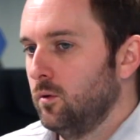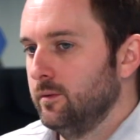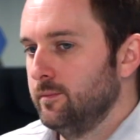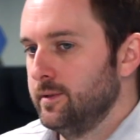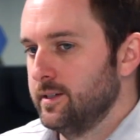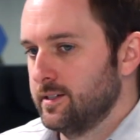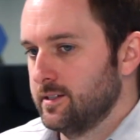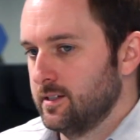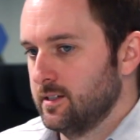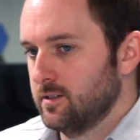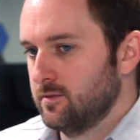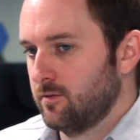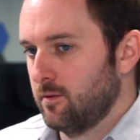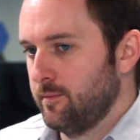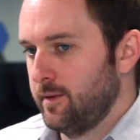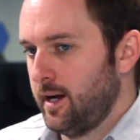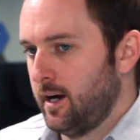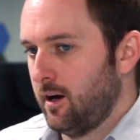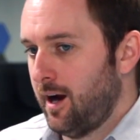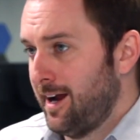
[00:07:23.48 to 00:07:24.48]
a business
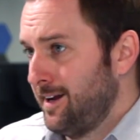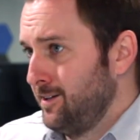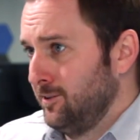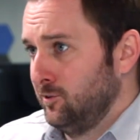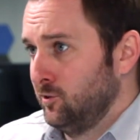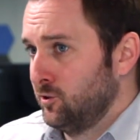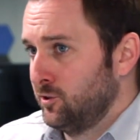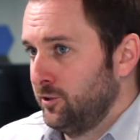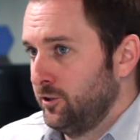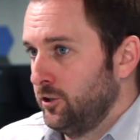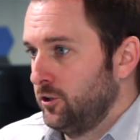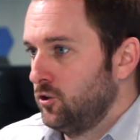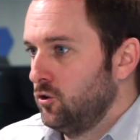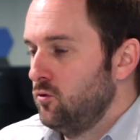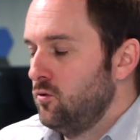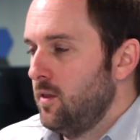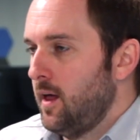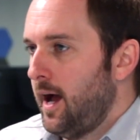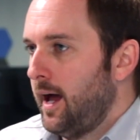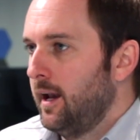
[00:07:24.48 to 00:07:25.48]
from there. I had to learn to
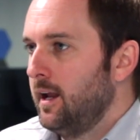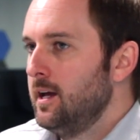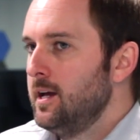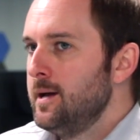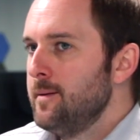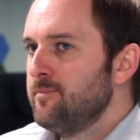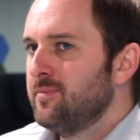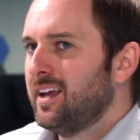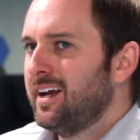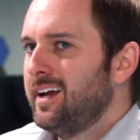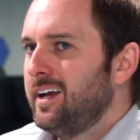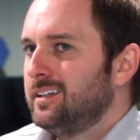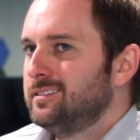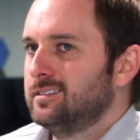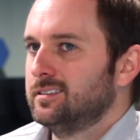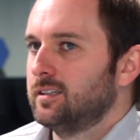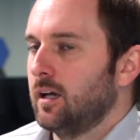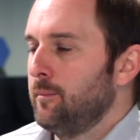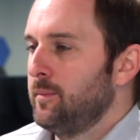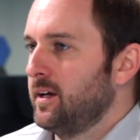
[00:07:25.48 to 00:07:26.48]
do that. I had
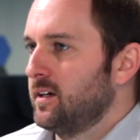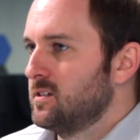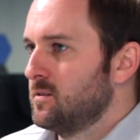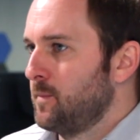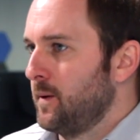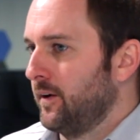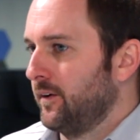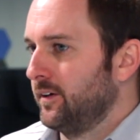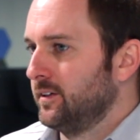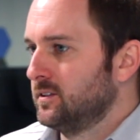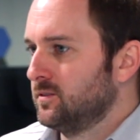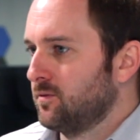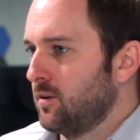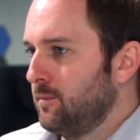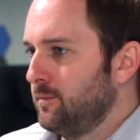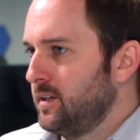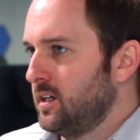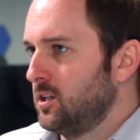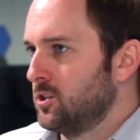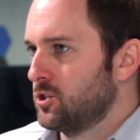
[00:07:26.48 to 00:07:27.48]
some experience
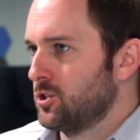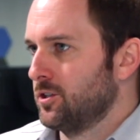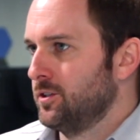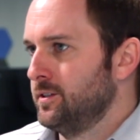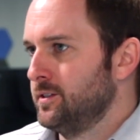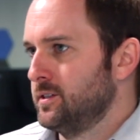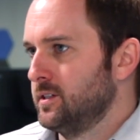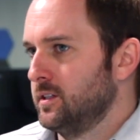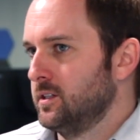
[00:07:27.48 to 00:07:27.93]
from the insurance